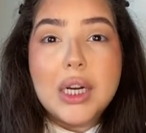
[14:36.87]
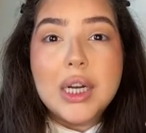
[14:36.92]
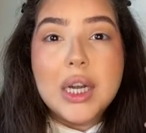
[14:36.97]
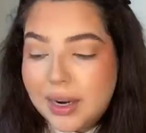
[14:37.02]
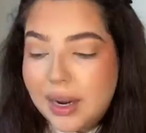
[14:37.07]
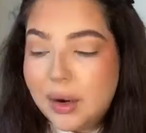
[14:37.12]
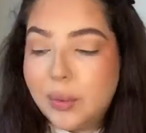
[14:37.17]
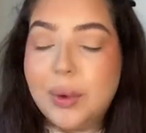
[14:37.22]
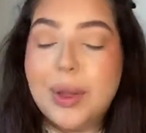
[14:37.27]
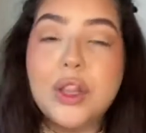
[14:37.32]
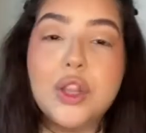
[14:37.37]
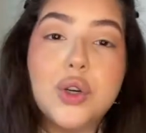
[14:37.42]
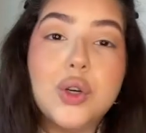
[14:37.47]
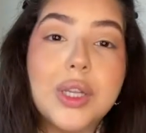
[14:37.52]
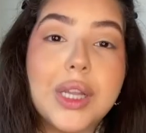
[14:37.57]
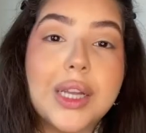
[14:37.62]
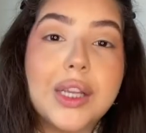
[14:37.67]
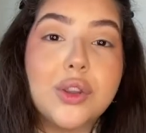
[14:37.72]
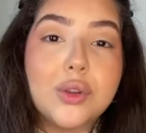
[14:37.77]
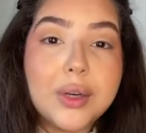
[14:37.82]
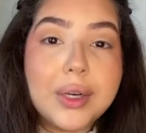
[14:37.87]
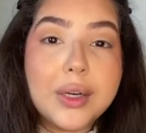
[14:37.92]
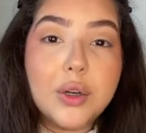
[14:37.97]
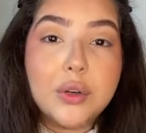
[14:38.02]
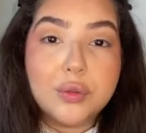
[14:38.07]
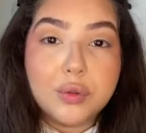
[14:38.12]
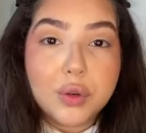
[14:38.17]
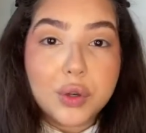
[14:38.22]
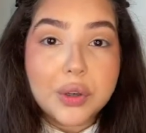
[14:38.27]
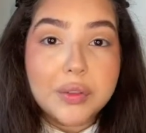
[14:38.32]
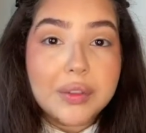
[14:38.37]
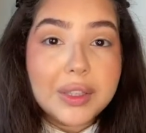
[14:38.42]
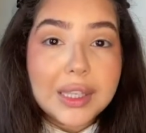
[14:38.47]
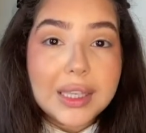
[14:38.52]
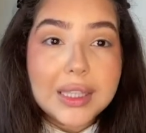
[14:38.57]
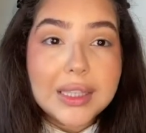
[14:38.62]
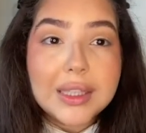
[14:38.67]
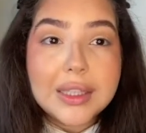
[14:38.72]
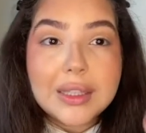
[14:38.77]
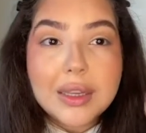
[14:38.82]
I went through like 3 or 4 of
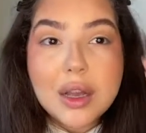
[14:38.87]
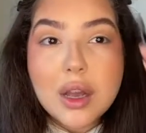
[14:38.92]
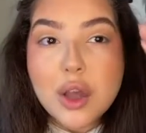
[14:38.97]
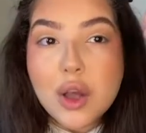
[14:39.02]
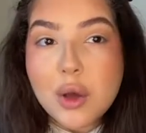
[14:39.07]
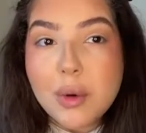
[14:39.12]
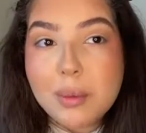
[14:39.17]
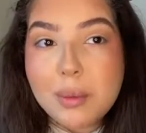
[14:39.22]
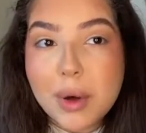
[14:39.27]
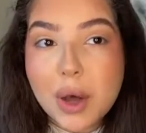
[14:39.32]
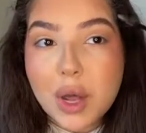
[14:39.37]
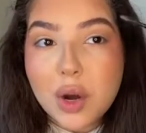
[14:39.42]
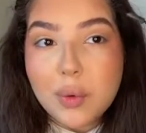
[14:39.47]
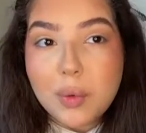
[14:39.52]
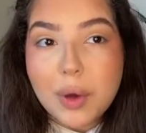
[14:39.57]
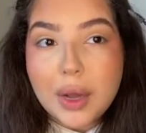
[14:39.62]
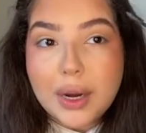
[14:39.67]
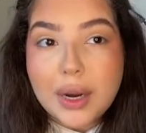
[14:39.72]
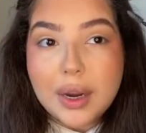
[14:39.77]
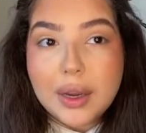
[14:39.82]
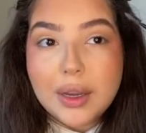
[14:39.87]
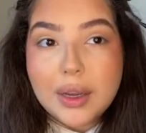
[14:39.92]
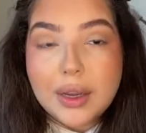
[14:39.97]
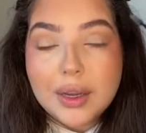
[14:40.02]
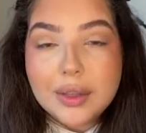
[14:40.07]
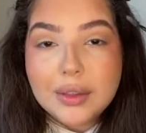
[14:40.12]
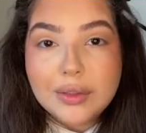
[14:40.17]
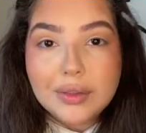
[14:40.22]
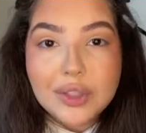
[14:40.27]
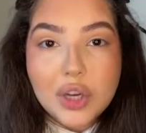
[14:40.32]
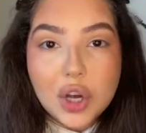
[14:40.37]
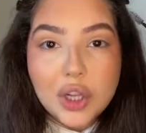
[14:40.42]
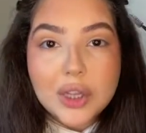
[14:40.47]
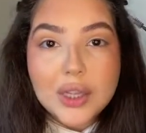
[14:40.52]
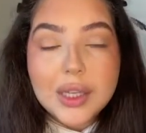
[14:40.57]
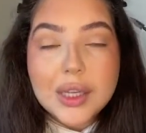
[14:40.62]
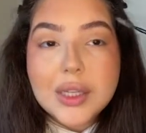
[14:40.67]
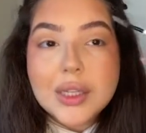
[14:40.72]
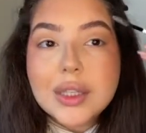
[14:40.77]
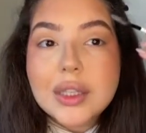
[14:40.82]
these, but when I got
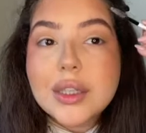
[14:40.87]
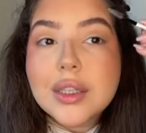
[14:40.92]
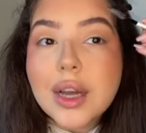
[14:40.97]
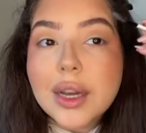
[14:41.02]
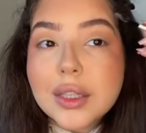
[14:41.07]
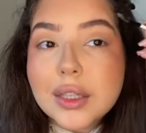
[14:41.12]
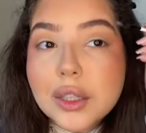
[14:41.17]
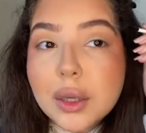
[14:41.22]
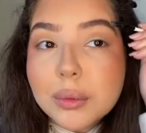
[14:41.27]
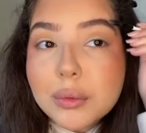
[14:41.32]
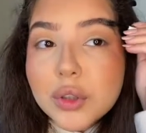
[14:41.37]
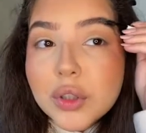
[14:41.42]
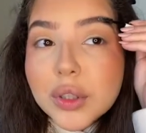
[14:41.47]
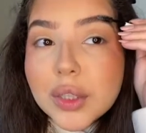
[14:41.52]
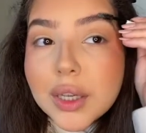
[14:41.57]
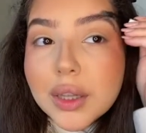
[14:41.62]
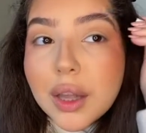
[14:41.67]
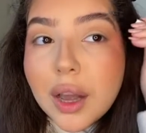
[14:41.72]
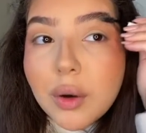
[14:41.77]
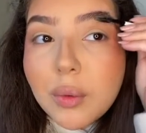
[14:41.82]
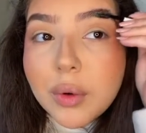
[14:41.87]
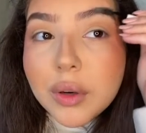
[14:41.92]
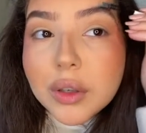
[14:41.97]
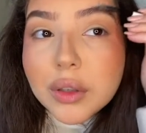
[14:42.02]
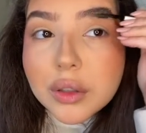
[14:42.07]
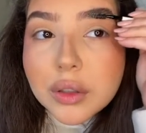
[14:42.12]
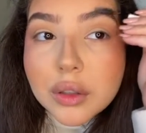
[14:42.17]
this, I stopped using that one.